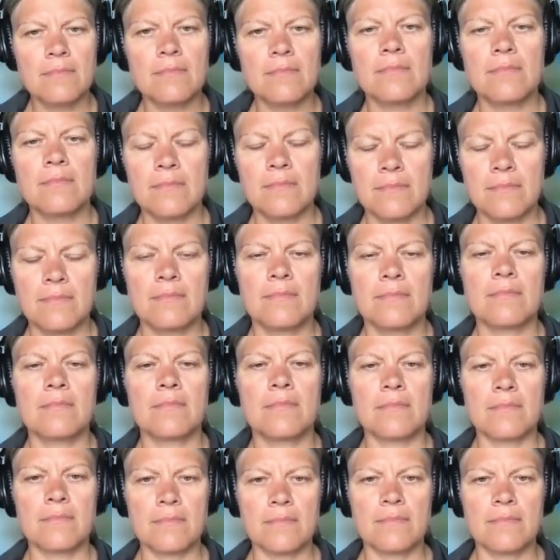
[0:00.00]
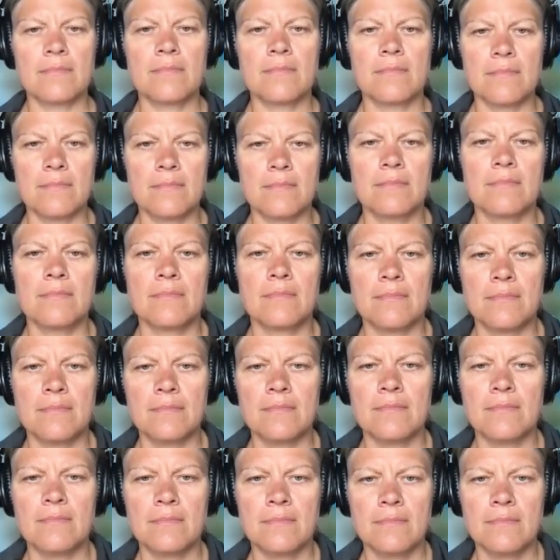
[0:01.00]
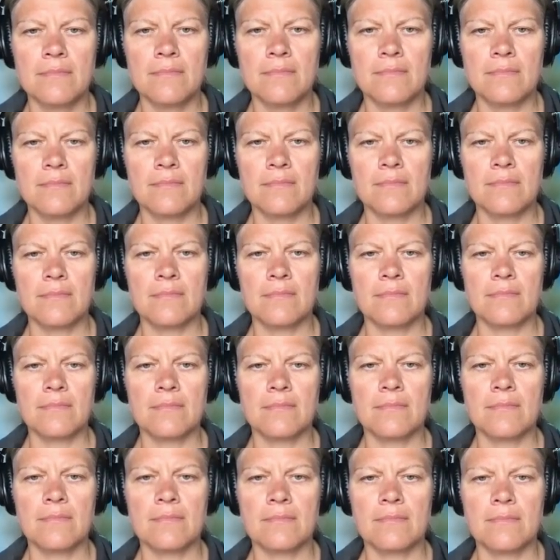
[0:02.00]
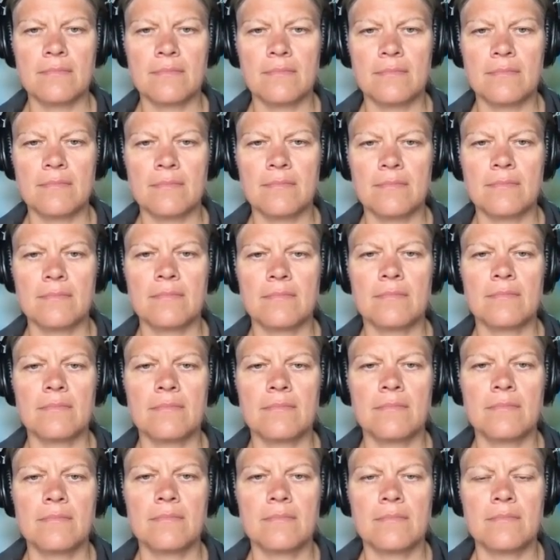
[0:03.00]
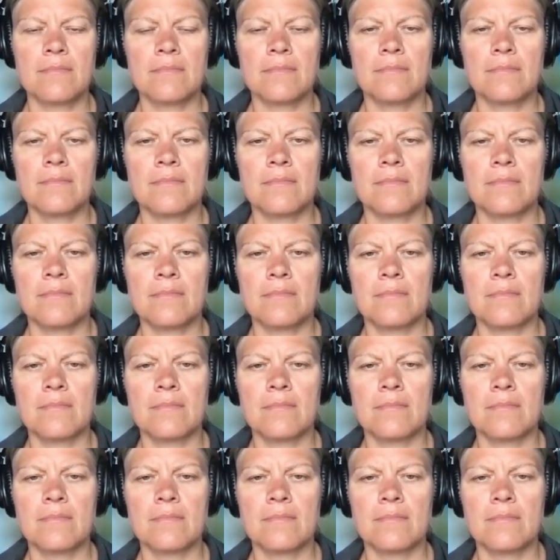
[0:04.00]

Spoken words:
[no speech]